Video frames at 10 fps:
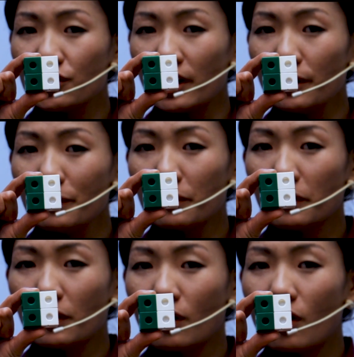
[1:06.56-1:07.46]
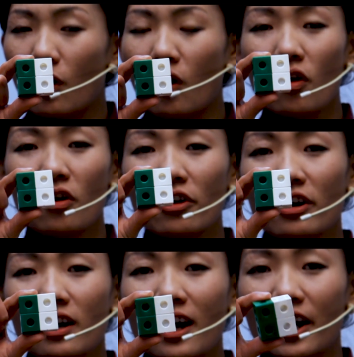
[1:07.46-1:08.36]
shape
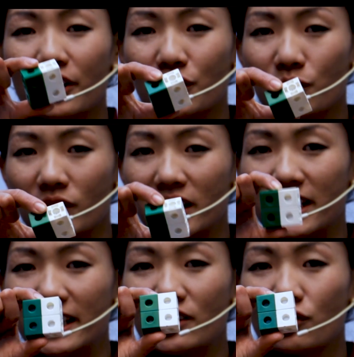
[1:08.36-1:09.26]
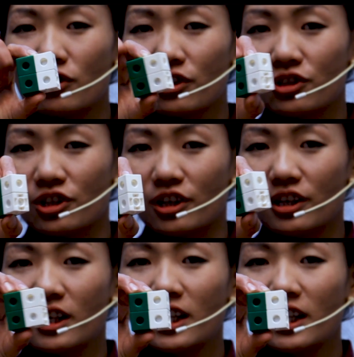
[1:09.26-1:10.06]
or a 3D structure?